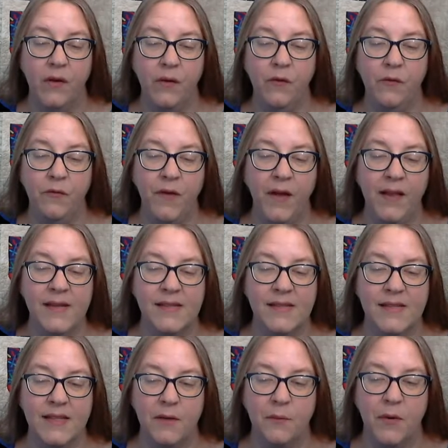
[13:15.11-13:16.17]
who fell
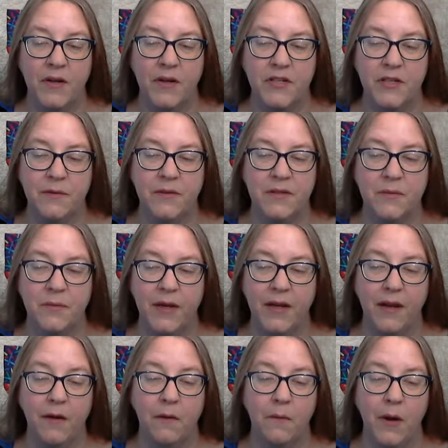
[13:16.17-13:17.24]
asleep while she was
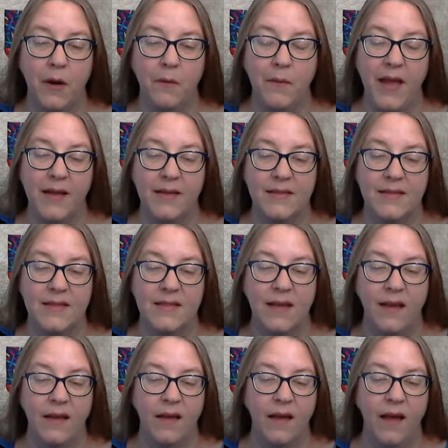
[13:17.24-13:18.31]
reading a romance.
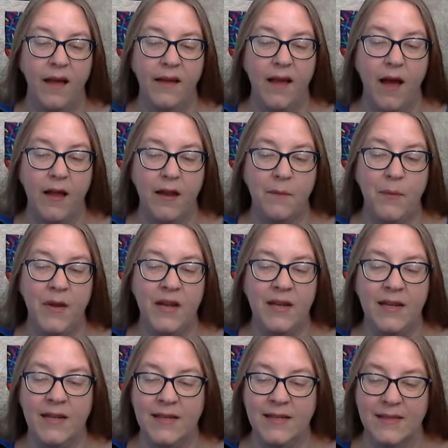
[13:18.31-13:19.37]
I got up in
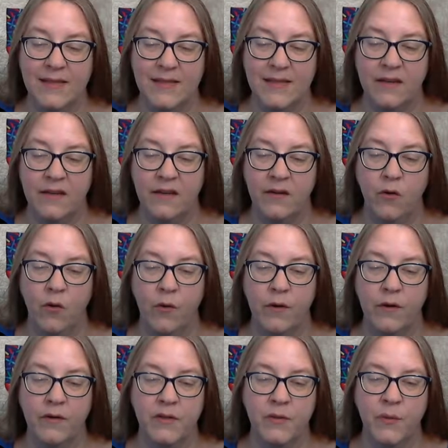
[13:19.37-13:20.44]
an instant, and
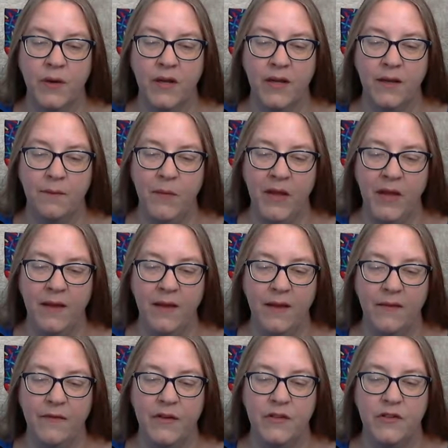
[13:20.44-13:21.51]
orders were being
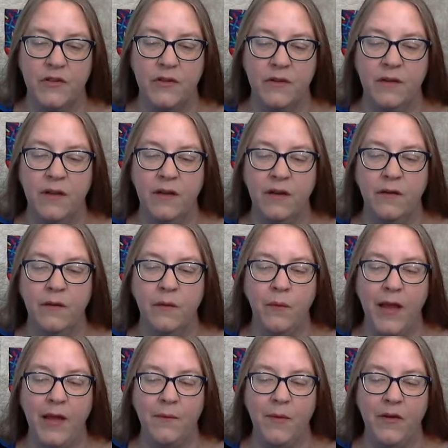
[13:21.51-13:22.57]
given to clear the
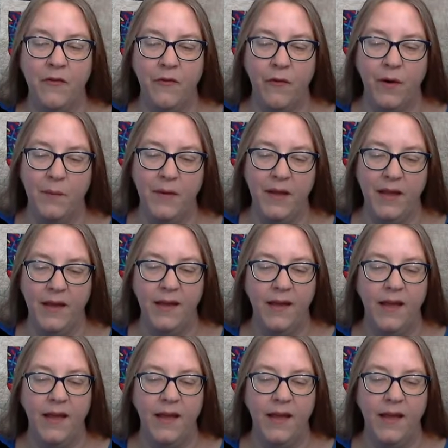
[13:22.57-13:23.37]
way before me.